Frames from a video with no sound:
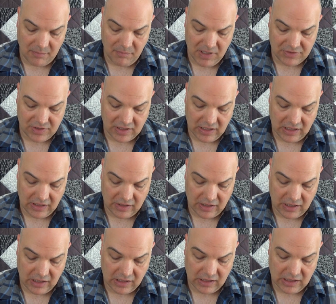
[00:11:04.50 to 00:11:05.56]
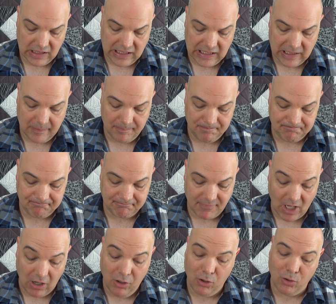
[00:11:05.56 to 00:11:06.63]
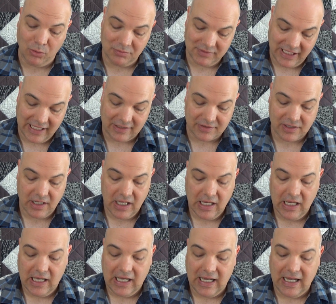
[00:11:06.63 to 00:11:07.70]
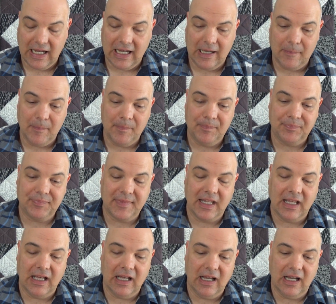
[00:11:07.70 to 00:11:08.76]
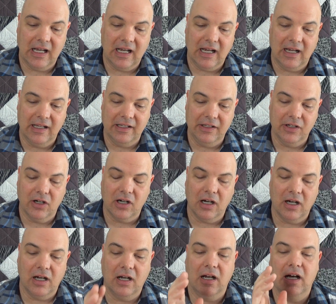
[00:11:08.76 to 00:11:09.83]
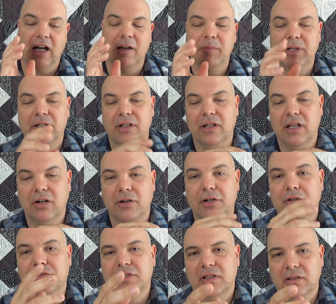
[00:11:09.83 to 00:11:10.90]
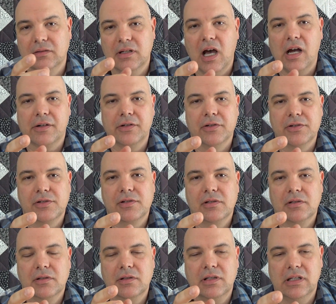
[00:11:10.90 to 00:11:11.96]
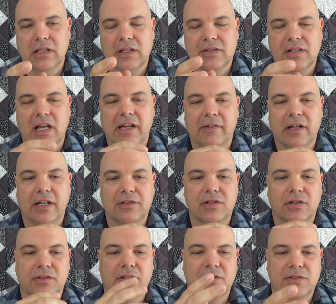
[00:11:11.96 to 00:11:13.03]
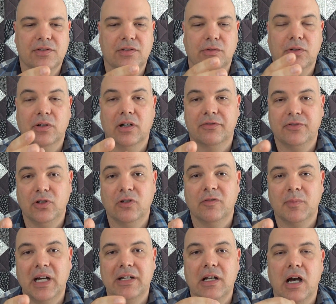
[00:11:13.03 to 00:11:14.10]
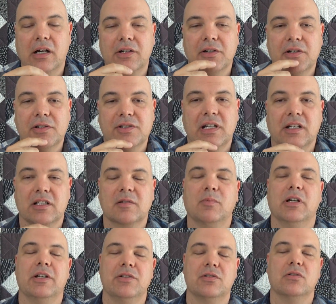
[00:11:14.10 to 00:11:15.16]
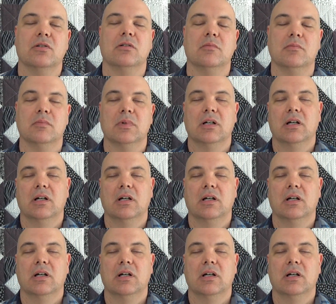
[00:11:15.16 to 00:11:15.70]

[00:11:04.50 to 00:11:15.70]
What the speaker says: missing anything. Oh, yes. You know, I've been introducing doctors to this. I took this to a few of my doctors and explained to them